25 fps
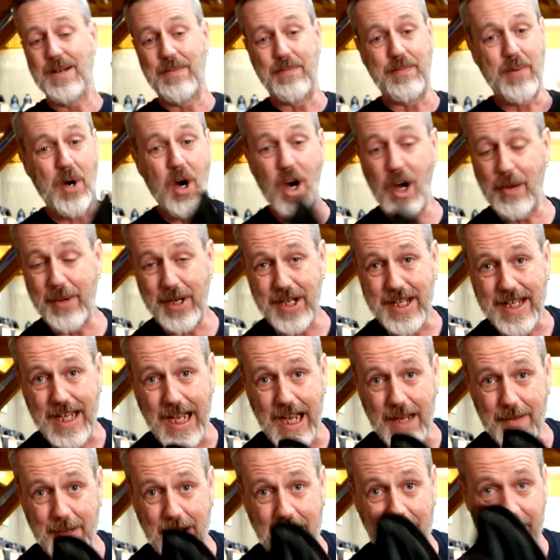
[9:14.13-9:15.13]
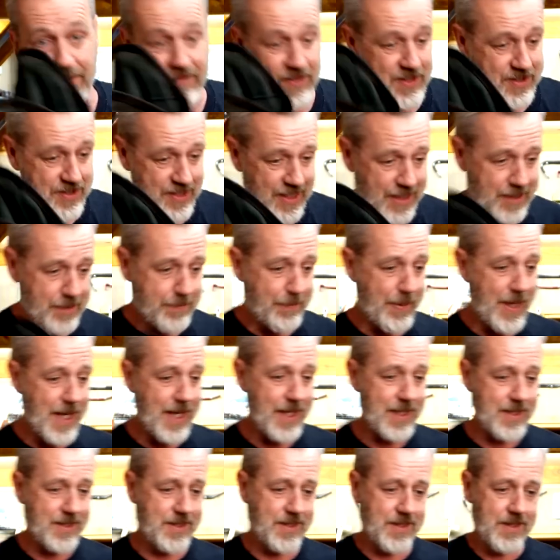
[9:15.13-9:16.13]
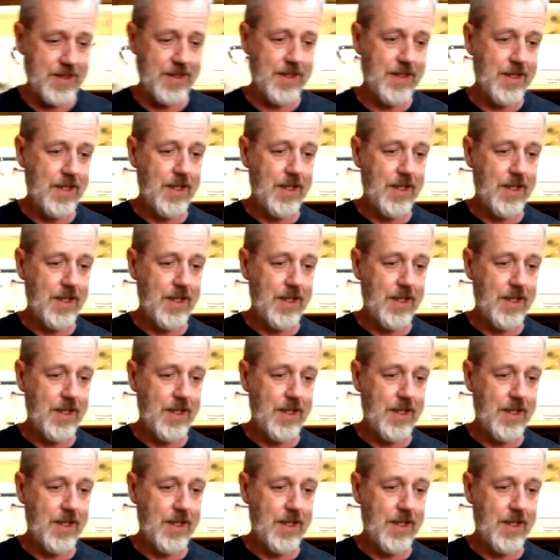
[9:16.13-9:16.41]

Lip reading: Buy them at Kmart for $6.